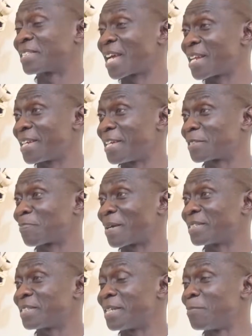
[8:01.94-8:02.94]
started the
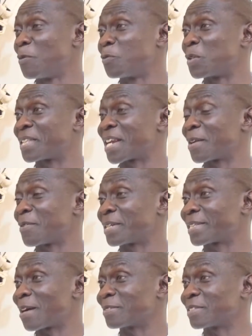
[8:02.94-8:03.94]
expansion, they moved to
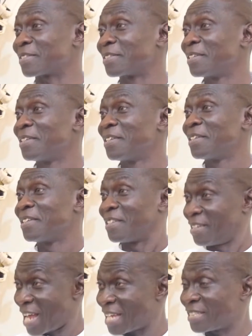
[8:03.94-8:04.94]
300,000.
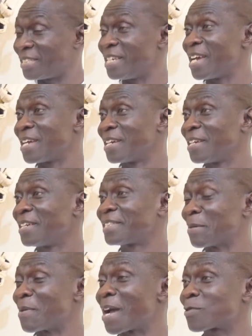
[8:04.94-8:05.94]
Last year,
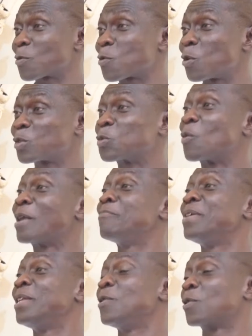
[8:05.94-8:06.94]
Tema has crossed 1
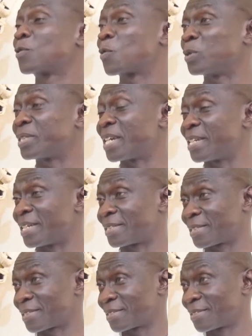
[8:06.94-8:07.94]
million
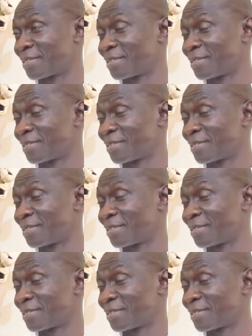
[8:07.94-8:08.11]
containers.